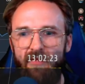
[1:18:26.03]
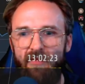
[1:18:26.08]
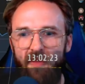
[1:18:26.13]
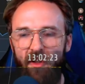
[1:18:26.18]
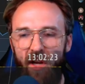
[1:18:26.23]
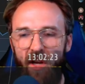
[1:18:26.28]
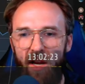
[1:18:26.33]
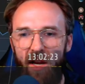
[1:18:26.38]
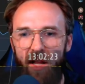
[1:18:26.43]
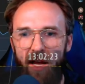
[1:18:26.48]

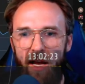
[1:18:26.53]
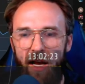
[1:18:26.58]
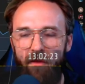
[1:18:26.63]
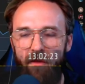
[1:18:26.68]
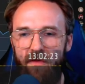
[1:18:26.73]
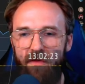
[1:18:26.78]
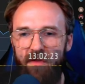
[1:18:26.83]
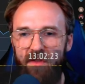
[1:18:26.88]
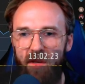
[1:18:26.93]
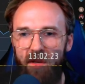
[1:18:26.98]
You gotta
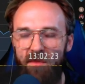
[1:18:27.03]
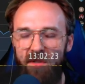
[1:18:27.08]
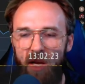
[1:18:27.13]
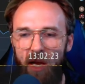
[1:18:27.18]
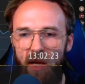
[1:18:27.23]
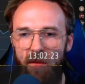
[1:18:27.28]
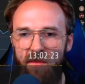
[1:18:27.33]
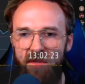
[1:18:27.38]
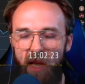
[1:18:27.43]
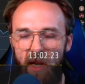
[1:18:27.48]
have
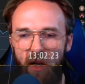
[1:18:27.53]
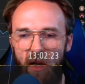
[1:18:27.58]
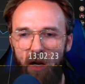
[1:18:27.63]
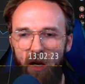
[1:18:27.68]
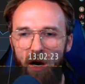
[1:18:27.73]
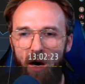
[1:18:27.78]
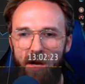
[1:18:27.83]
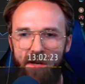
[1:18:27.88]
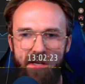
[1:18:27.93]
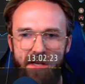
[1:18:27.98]
sometimes that
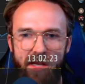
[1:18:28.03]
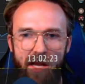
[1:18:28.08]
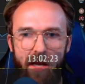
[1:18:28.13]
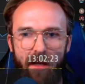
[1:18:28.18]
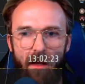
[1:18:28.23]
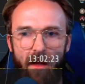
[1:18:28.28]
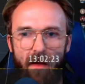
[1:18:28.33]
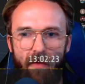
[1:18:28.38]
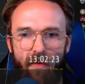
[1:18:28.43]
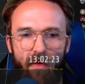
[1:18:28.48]

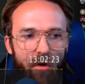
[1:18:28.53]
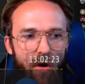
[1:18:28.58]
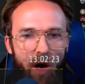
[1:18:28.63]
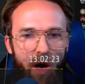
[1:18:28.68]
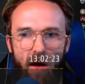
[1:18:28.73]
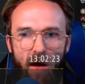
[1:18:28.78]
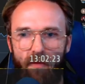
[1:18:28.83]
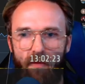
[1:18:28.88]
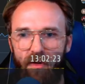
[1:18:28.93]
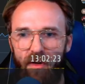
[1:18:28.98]
Kanye-level
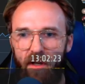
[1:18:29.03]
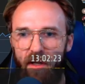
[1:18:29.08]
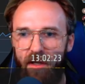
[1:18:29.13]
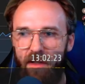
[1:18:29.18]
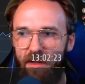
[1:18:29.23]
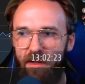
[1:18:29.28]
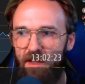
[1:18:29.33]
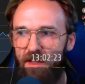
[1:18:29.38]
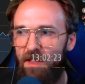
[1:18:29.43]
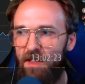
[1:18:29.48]

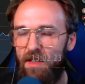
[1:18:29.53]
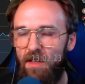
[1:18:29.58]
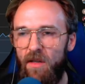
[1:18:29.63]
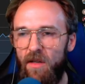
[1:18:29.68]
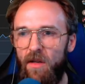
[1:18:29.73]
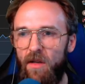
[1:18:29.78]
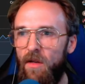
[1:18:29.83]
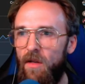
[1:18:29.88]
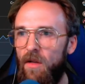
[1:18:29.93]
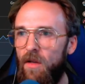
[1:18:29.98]
confidence
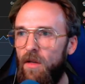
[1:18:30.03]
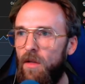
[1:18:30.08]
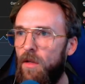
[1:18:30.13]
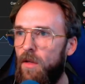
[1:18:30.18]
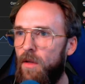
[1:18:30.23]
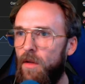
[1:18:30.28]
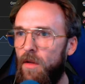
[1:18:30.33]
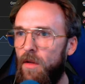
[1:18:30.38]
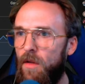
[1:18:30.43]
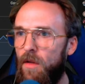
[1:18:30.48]

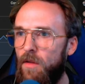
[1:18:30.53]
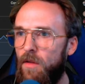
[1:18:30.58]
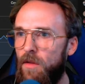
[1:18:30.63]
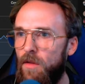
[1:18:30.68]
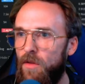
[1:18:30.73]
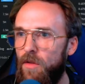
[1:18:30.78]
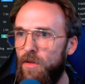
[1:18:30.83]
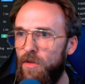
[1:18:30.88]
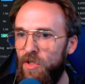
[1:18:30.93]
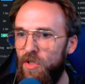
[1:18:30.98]

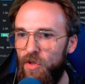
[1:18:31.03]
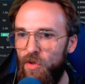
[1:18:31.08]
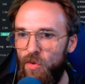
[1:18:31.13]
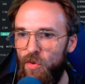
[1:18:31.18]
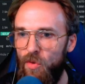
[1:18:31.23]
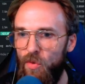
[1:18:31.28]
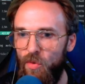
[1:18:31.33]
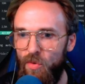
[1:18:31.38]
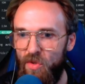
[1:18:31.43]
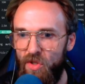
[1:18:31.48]

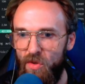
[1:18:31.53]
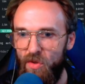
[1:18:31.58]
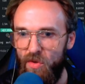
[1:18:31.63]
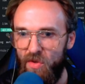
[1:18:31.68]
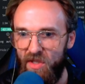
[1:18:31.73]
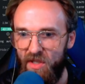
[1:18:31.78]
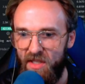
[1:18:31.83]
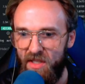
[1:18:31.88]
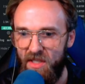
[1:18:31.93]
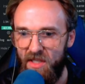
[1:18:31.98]
to to
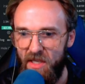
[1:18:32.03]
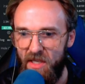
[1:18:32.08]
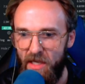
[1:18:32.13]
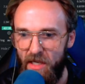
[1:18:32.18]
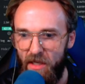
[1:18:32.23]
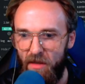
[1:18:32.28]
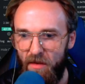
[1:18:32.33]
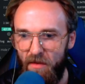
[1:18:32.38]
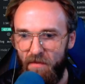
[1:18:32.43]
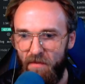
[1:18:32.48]

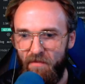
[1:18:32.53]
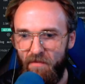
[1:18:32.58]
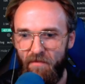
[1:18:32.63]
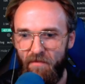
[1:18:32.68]
succeed.